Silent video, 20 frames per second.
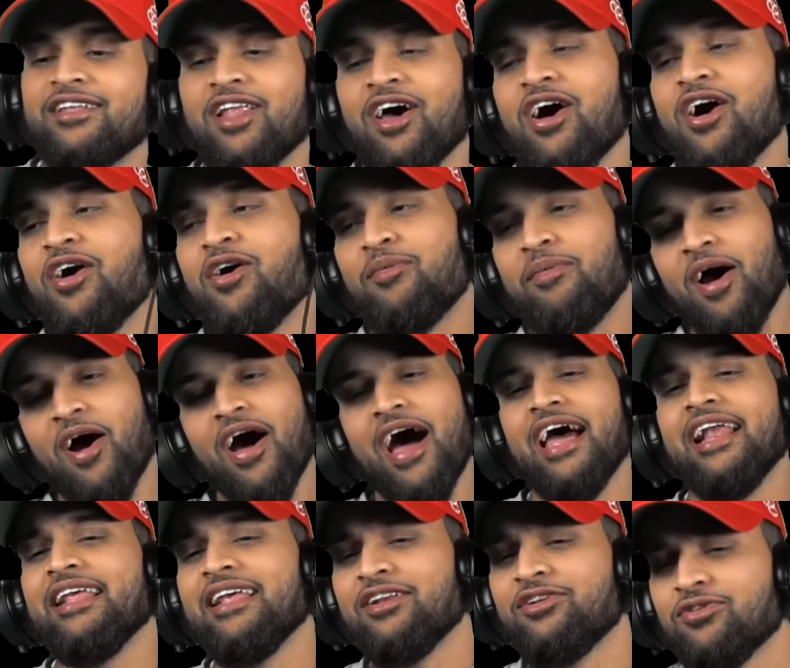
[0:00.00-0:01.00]
I
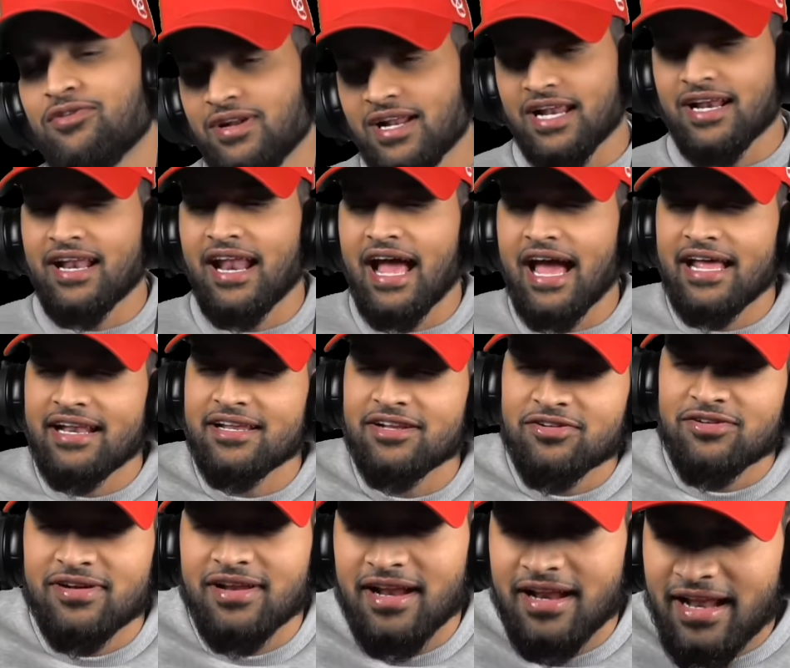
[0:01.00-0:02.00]
didn't do none of
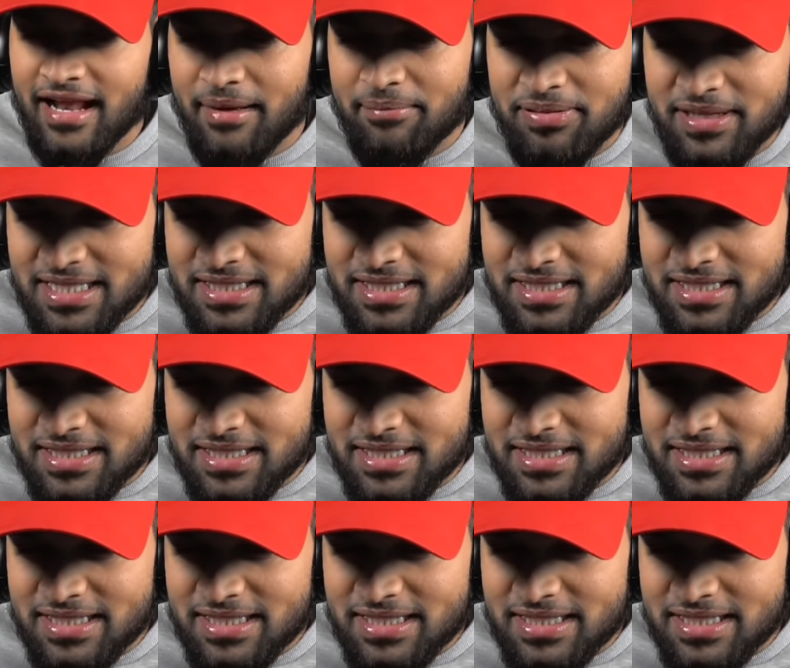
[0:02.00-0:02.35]
that.